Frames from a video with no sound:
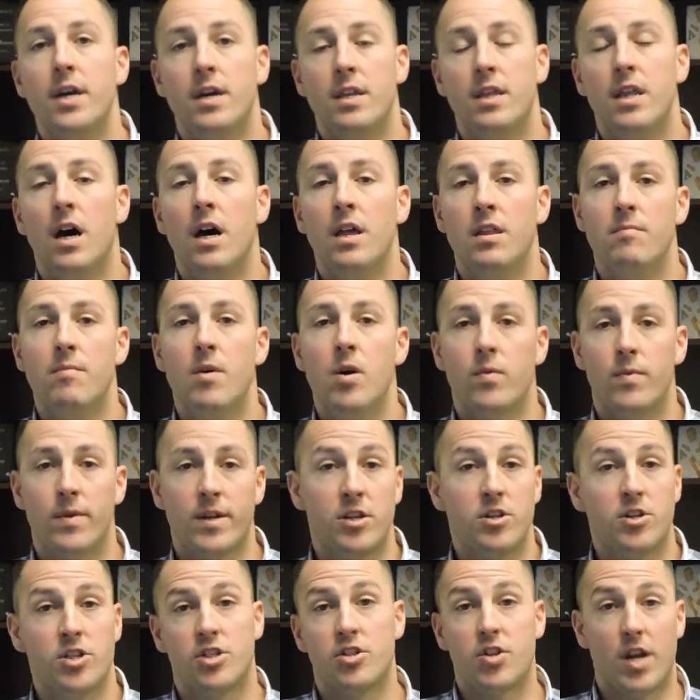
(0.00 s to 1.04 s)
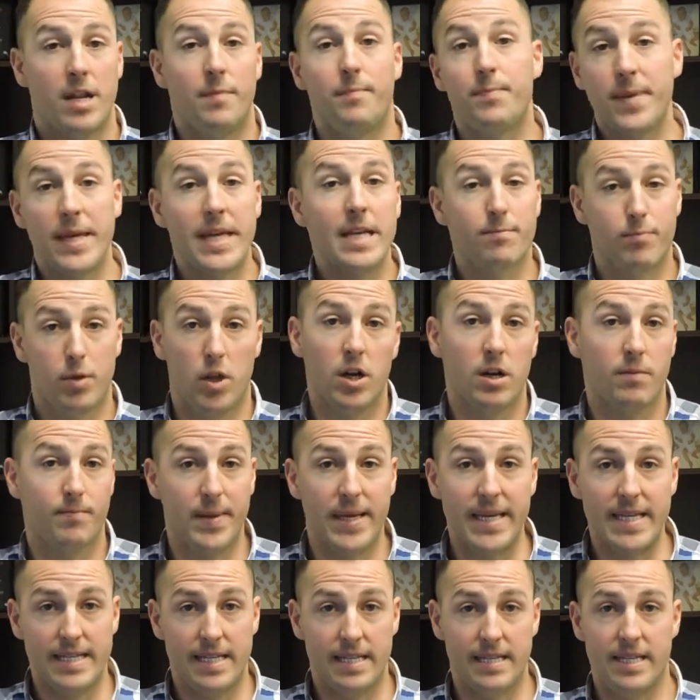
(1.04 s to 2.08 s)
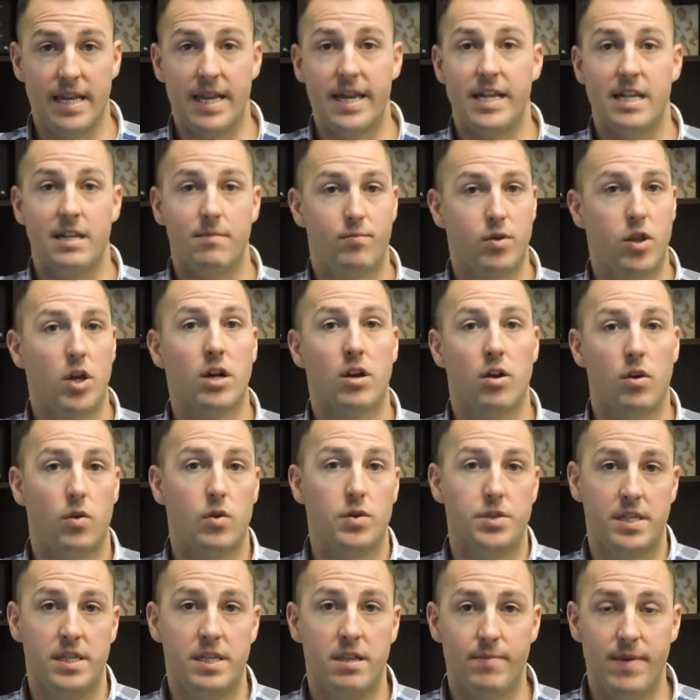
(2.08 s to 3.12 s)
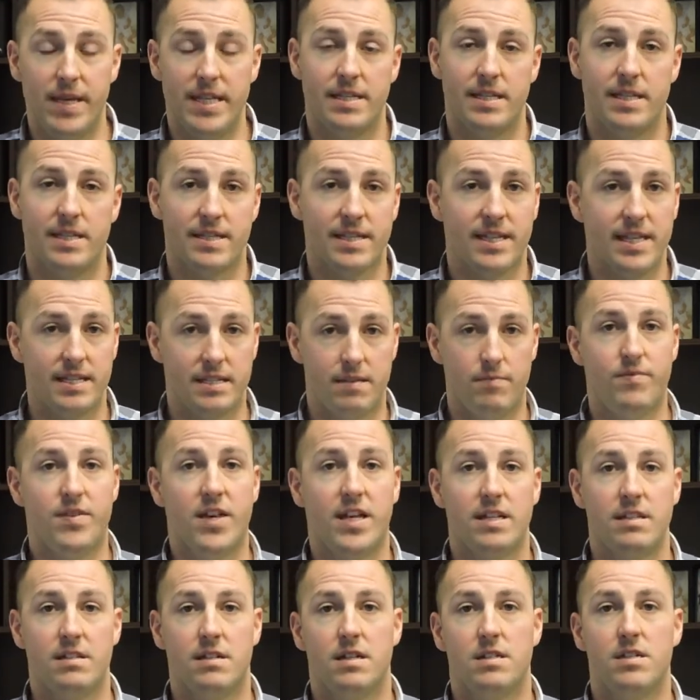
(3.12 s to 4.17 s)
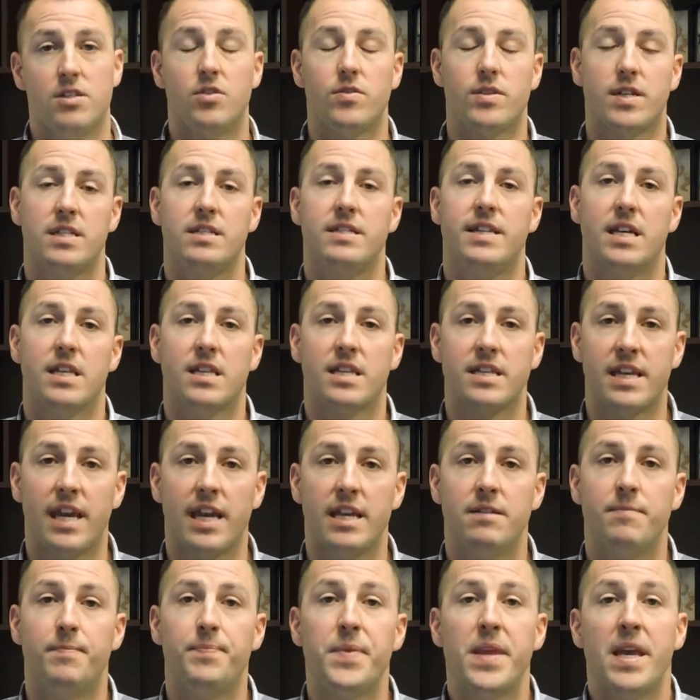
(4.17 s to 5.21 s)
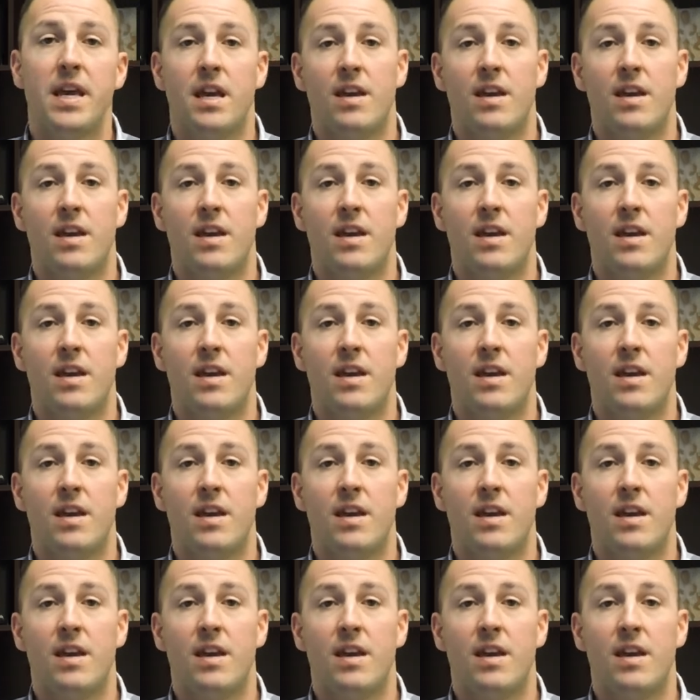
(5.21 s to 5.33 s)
the mode where you're just trying to plug pieces in and plug holes in the business, get some things done so you can delegate them.